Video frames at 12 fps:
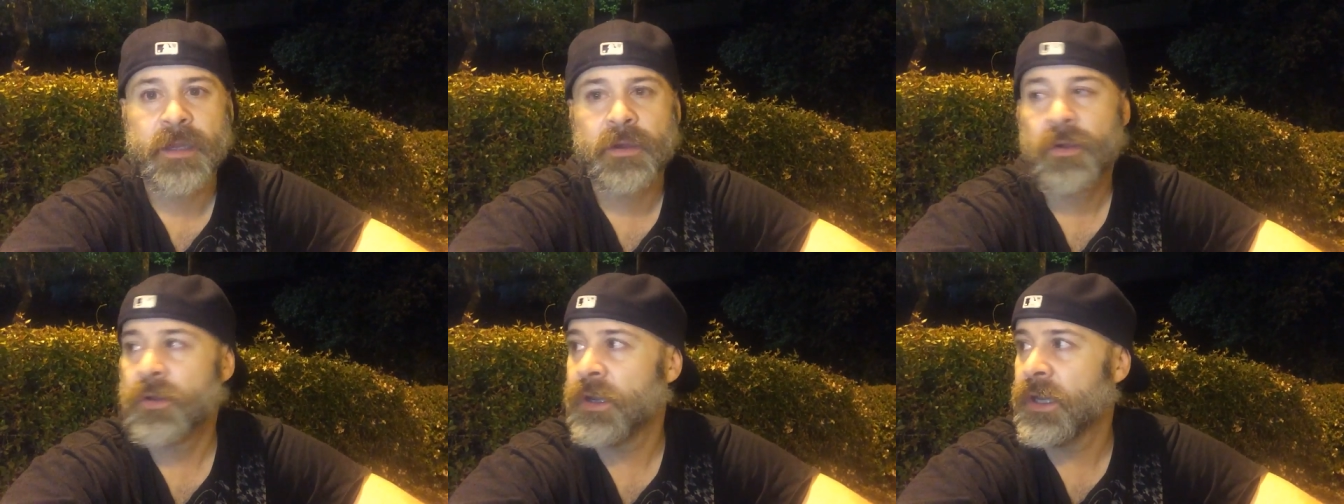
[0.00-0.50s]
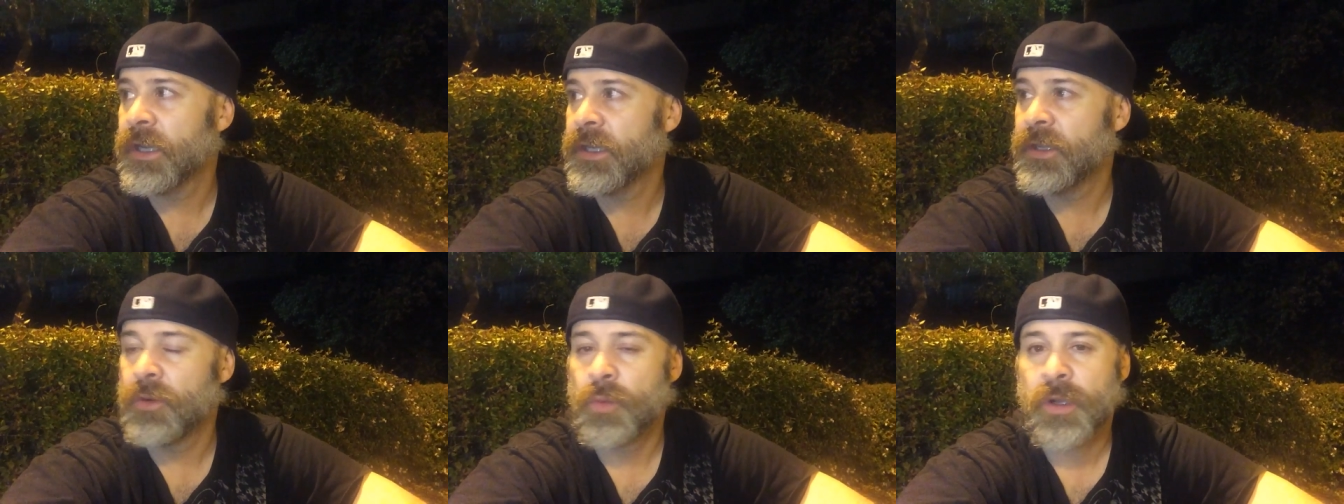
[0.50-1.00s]
that
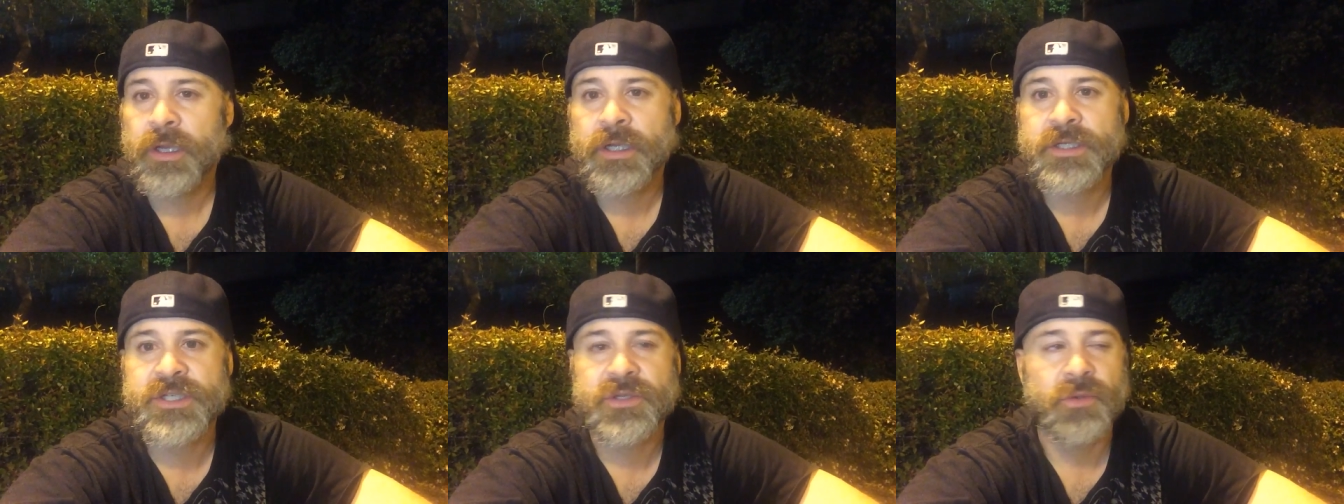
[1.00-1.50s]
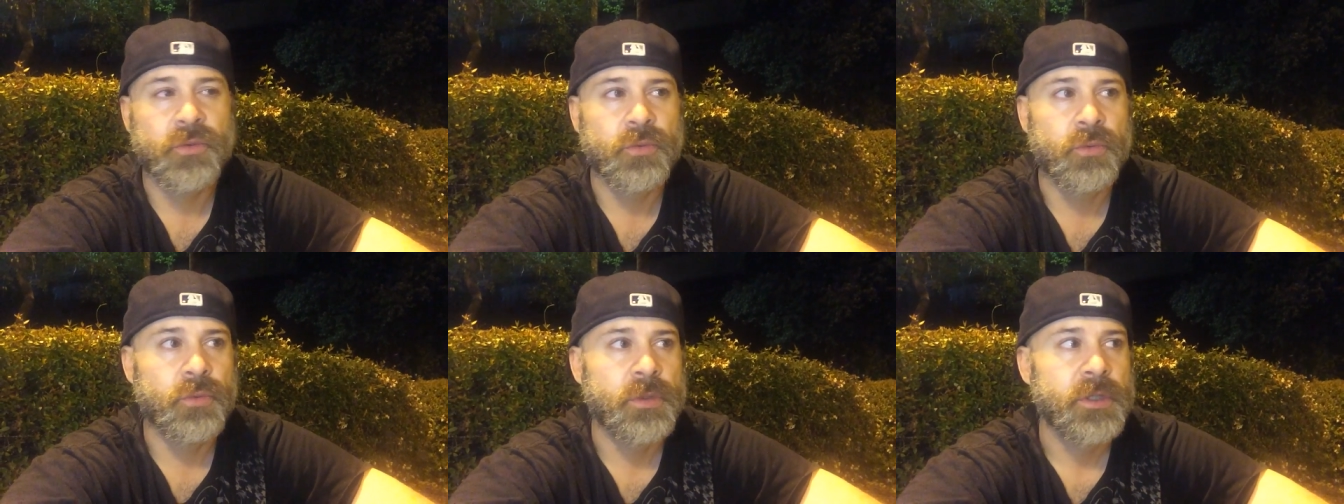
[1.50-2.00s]
you're working
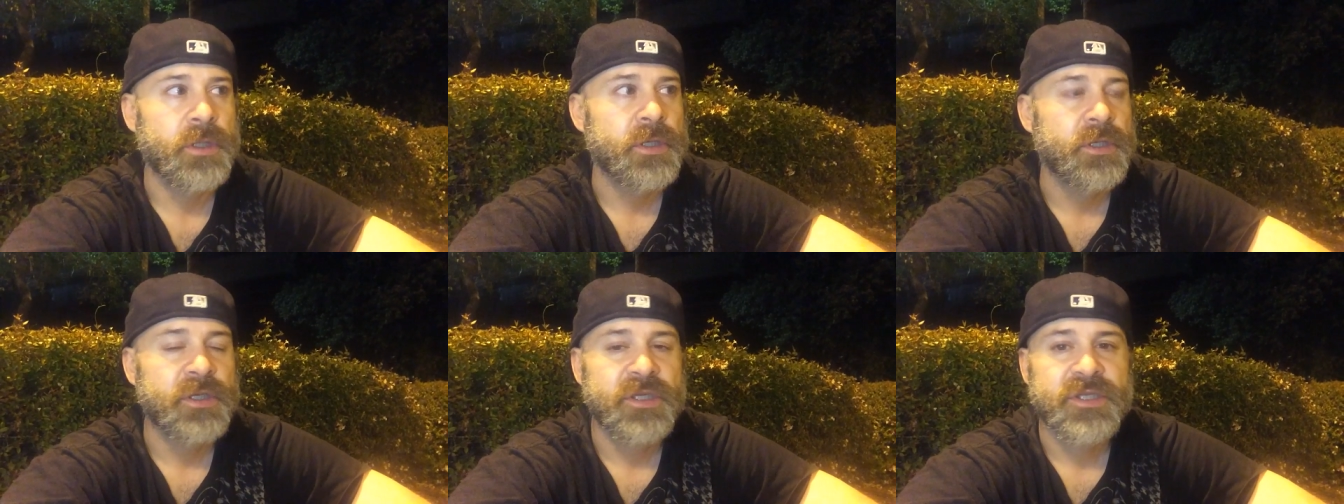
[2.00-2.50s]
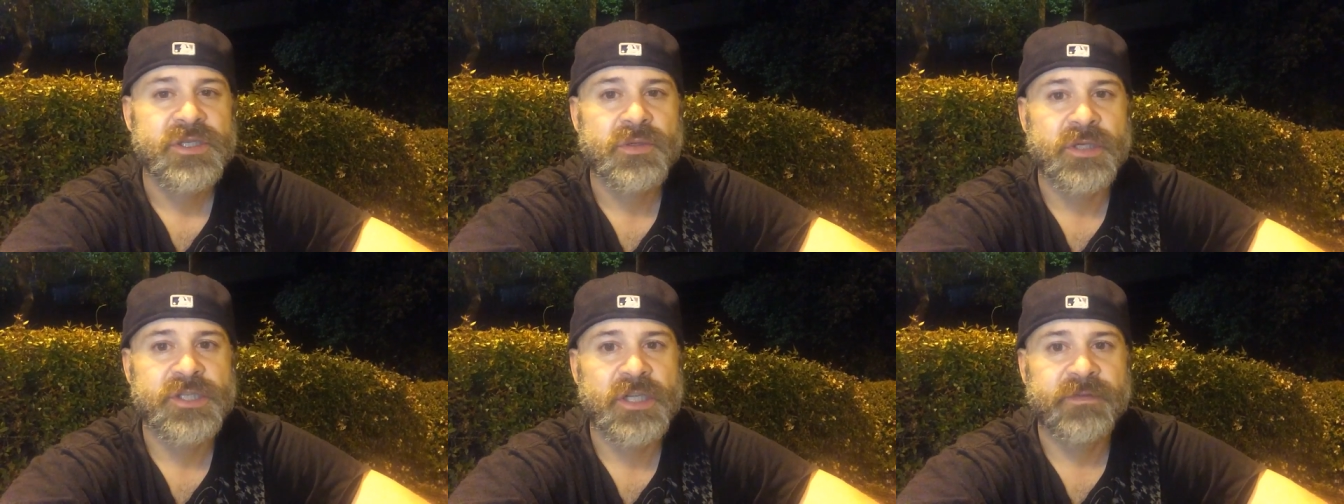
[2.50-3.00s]

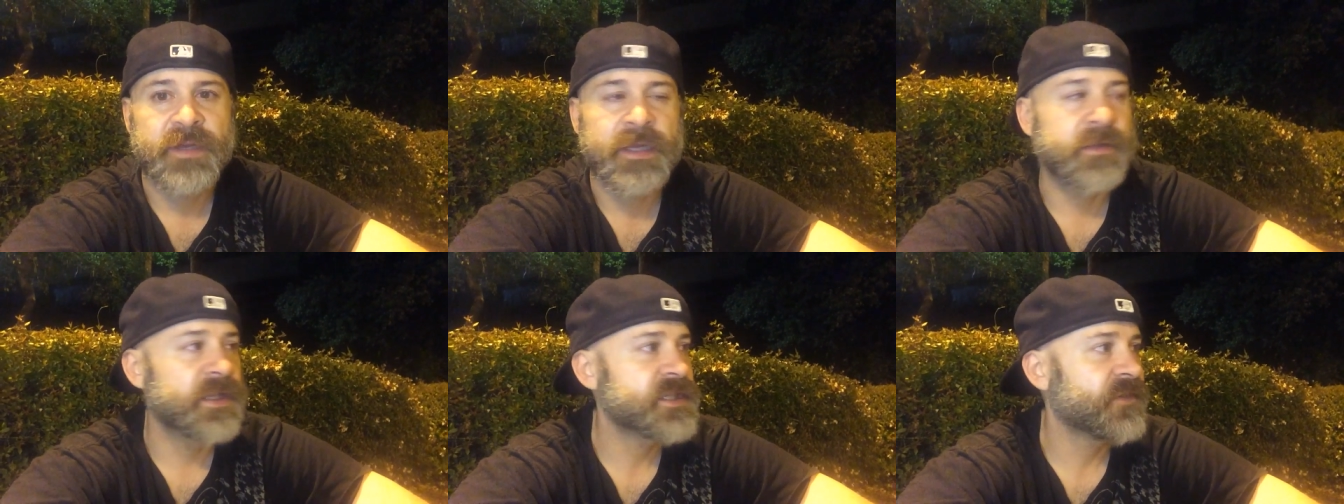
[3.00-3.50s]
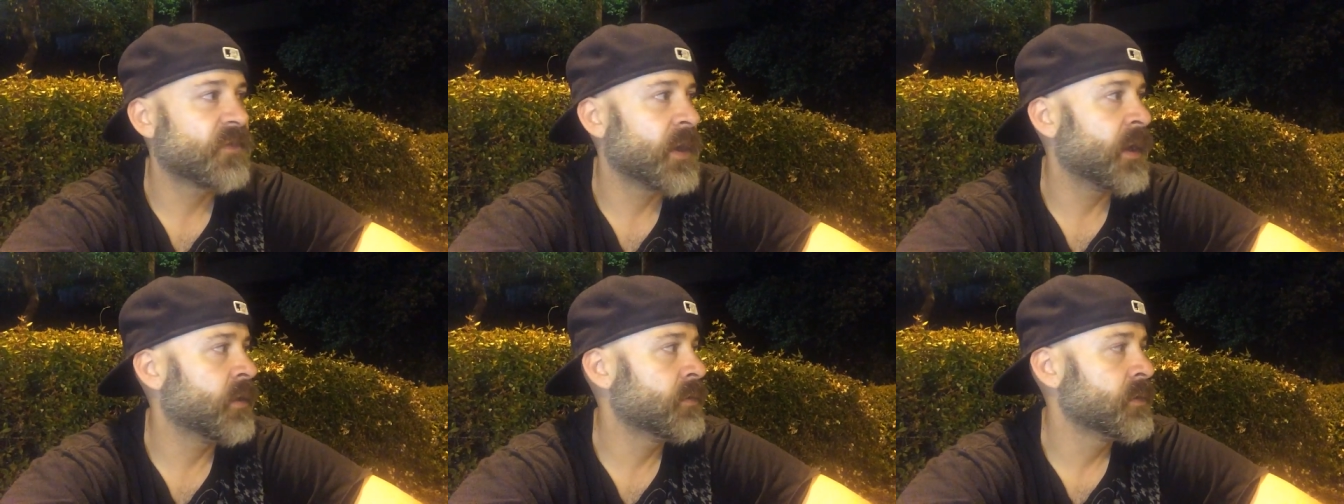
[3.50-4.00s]
to achieve. Anyhow, that's it for
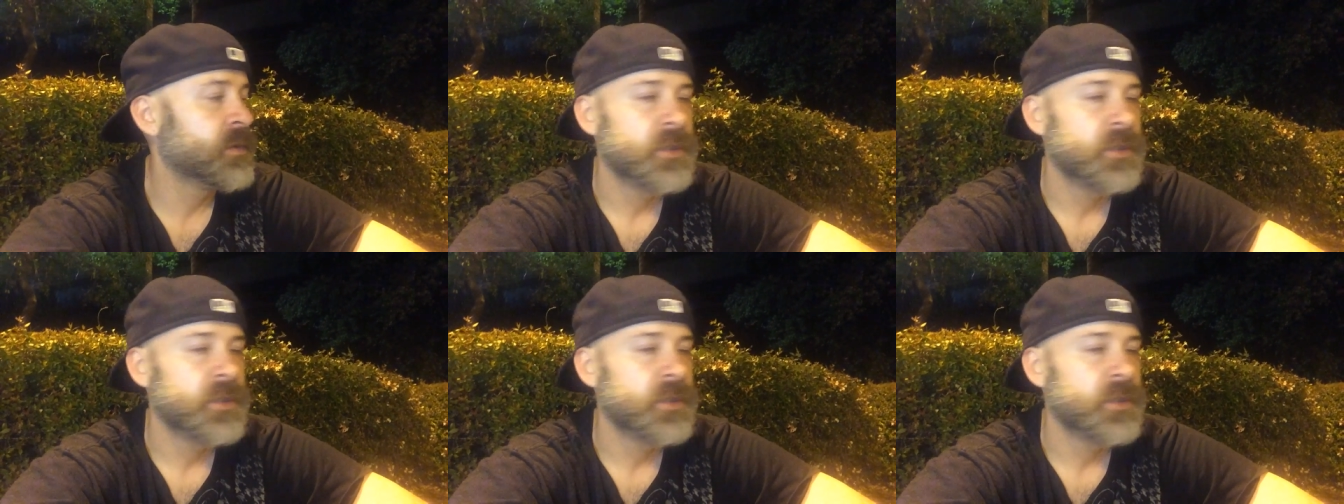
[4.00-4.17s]
now.